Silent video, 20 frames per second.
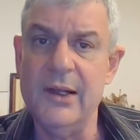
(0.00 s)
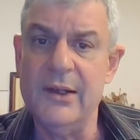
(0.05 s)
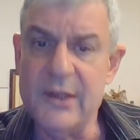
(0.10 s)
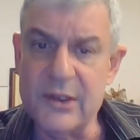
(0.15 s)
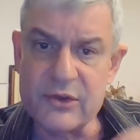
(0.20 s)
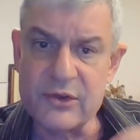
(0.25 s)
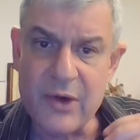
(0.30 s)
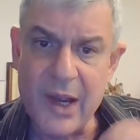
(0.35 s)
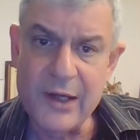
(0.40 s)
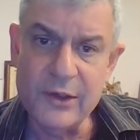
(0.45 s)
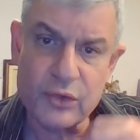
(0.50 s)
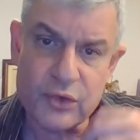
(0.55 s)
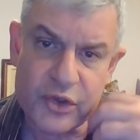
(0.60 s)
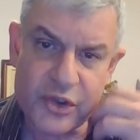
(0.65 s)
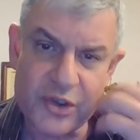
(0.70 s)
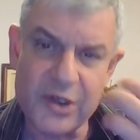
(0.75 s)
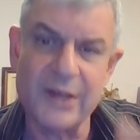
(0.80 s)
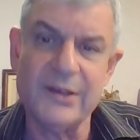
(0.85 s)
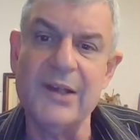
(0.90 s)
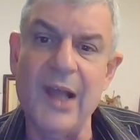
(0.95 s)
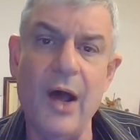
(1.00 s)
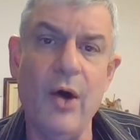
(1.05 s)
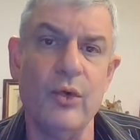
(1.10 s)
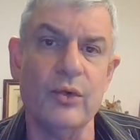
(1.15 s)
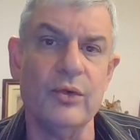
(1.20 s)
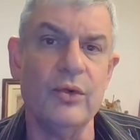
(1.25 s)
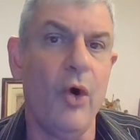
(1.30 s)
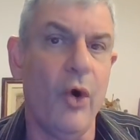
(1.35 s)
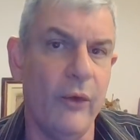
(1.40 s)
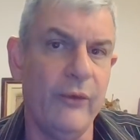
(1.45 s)
They're trying to shut
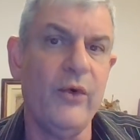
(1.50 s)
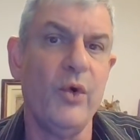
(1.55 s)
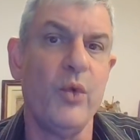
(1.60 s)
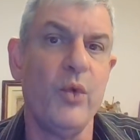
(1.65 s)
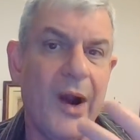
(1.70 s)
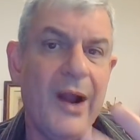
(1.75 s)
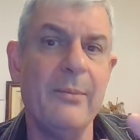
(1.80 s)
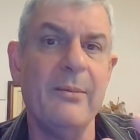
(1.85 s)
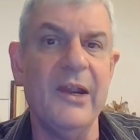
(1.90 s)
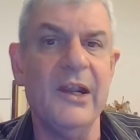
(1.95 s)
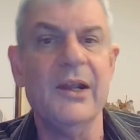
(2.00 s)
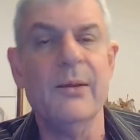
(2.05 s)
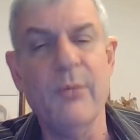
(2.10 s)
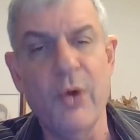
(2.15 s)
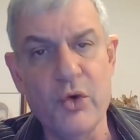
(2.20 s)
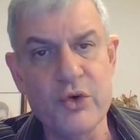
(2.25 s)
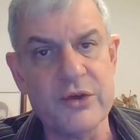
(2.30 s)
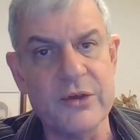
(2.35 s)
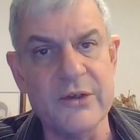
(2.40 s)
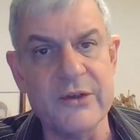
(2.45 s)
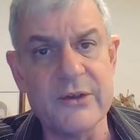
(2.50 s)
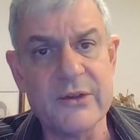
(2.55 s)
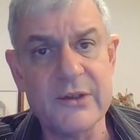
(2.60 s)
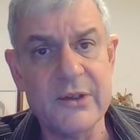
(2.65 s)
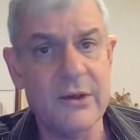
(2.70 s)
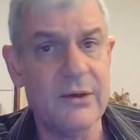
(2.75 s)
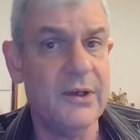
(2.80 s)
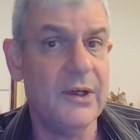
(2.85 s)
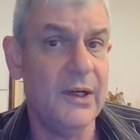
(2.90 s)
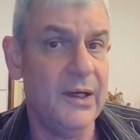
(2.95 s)
down overwhelming emotions.
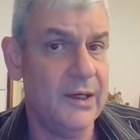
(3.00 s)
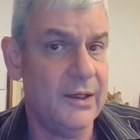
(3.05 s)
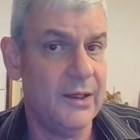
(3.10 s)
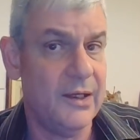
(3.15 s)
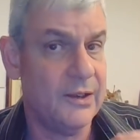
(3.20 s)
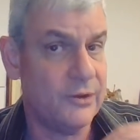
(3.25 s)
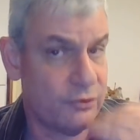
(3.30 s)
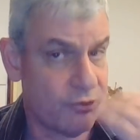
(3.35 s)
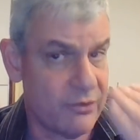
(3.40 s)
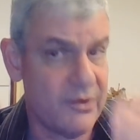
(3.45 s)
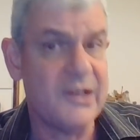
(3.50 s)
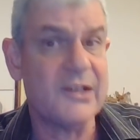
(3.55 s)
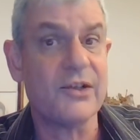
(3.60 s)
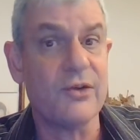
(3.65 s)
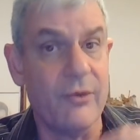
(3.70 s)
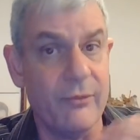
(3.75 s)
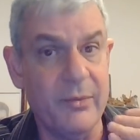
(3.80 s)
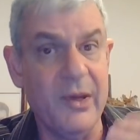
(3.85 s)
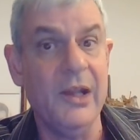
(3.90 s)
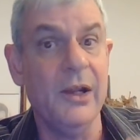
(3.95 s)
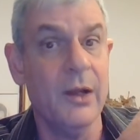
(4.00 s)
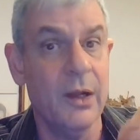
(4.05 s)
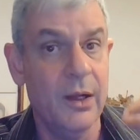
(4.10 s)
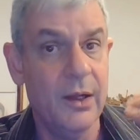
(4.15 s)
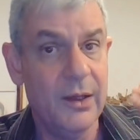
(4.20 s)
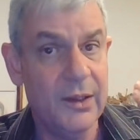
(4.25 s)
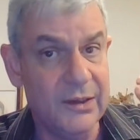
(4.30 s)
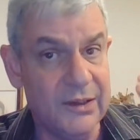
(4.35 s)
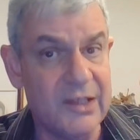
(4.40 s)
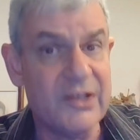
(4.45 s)
They're at risk of being
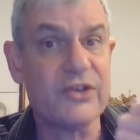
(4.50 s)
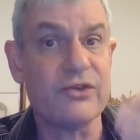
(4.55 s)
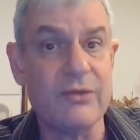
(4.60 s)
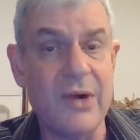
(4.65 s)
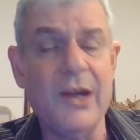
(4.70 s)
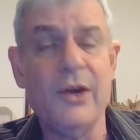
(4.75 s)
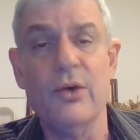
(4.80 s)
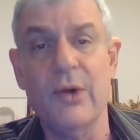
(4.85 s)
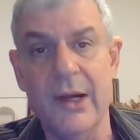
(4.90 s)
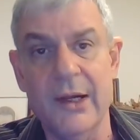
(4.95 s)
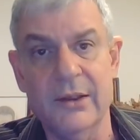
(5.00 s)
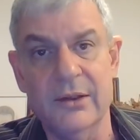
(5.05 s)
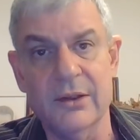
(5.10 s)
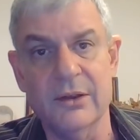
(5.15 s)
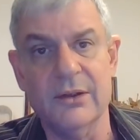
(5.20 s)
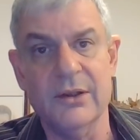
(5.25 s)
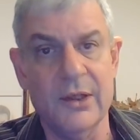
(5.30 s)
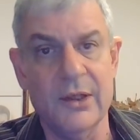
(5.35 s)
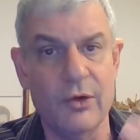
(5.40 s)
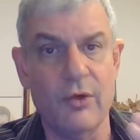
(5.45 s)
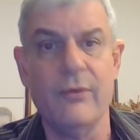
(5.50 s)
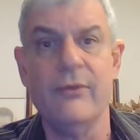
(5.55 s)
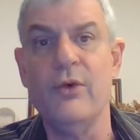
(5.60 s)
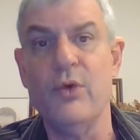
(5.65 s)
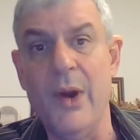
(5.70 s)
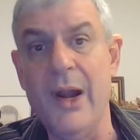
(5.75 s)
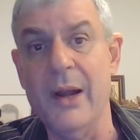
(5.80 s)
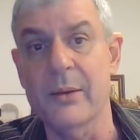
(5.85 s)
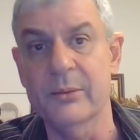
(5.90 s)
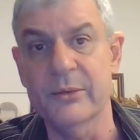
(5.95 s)
dysregulated and
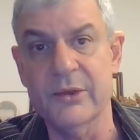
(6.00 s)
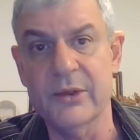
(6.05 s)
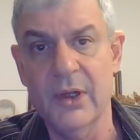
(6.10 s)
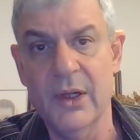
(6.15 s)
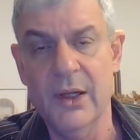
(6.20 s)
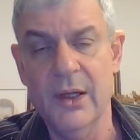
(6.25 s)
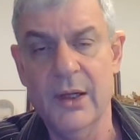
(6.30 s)
overwhelmed.